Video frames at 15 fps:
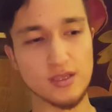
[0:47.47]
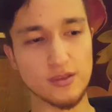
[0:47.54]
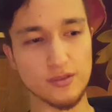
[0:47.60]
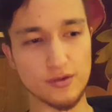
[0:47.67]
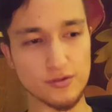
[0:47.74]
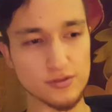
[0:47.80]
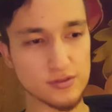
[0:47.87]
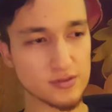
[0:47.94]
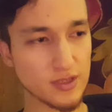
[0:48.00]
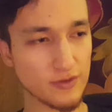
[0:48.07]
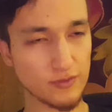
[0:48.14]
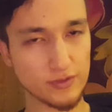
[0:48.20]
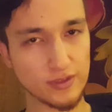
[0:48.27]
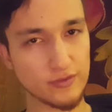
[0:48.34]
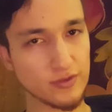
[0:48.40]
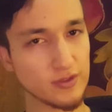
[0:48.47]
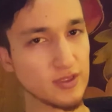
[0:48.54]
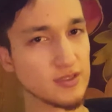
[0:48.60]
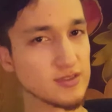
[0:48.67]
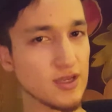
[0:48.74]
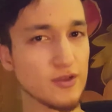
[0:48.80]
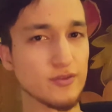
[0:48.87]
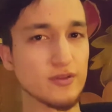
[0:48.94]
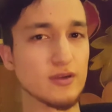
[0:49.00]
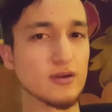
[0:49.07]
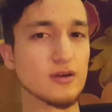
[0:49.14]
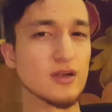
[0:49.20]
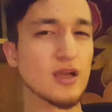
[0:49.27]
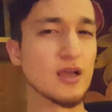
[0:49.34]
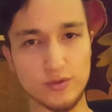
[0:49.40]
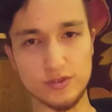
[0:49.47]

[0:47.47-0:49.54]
There's several different things out there.